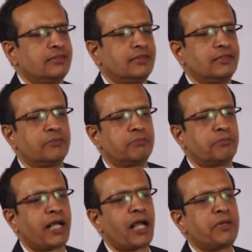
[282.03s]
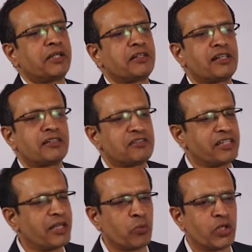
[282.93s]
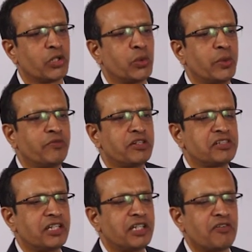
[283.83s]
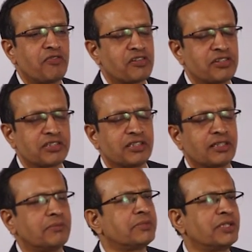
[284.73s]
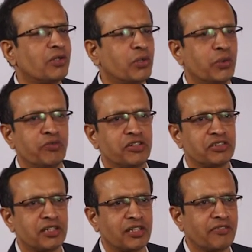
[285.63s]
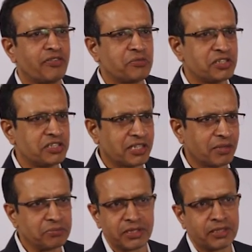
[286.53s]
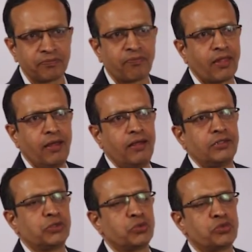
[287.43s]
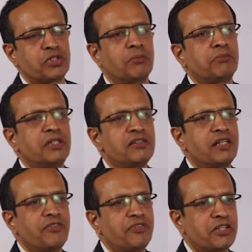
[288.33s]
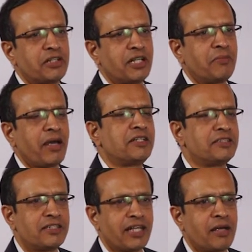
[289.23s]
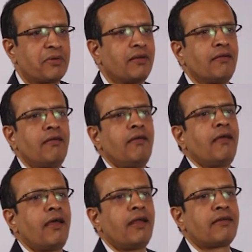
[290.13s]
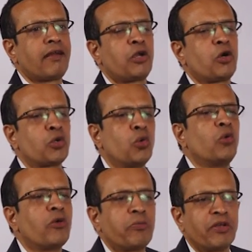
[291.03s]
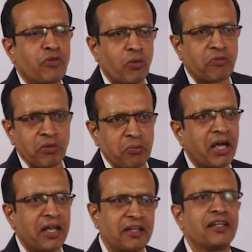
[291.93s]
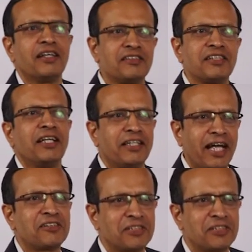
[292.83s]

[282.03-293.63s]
the parameters are the same whether you invest in an infrastructure company or you invest in an FMCG company. Choose companies that efficiently manage their capital and try not to overpay for what we buy. It's really that